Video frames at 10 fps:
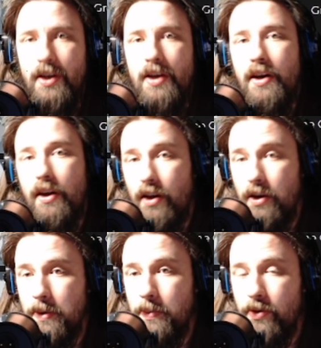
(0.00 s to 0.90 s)
A lot
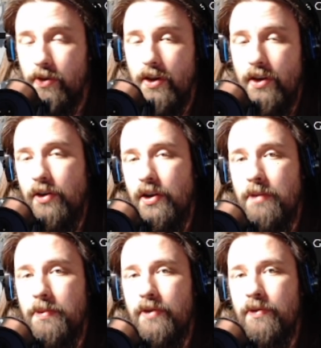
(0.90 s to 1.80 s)
of people are thinking you need
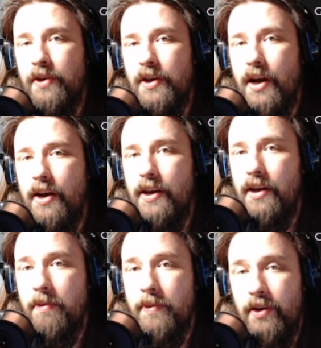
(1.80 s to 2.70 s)
to build really high
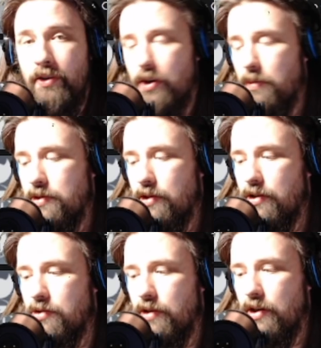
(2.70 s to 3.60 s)
EM on her. I'm going to tell you
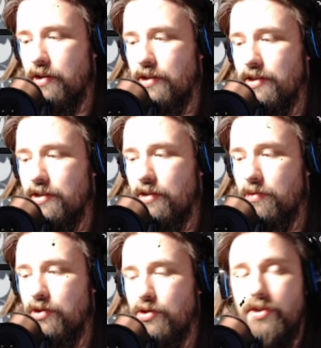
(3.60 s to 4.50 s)
this right now. This is
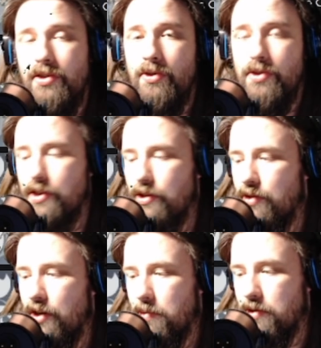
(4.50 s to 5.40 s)
literally just her skill
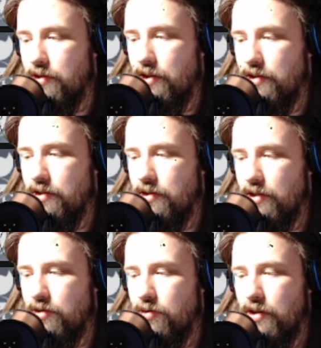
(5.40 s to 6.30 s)
damage. This
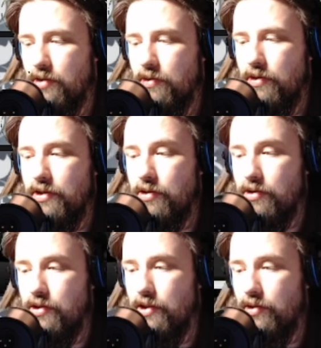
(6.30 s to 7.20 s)
Sessho Sakura is her
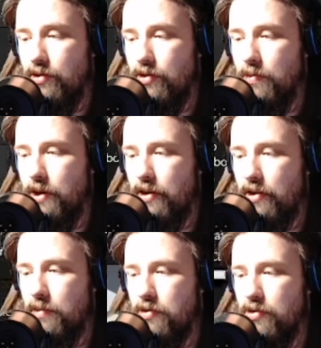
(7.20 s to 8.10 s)
skill. You go back
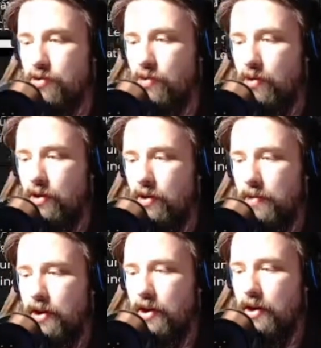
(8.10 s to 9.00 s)
up, you scroll up.
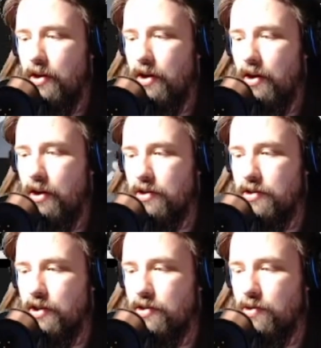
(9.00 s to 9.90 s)
Sessho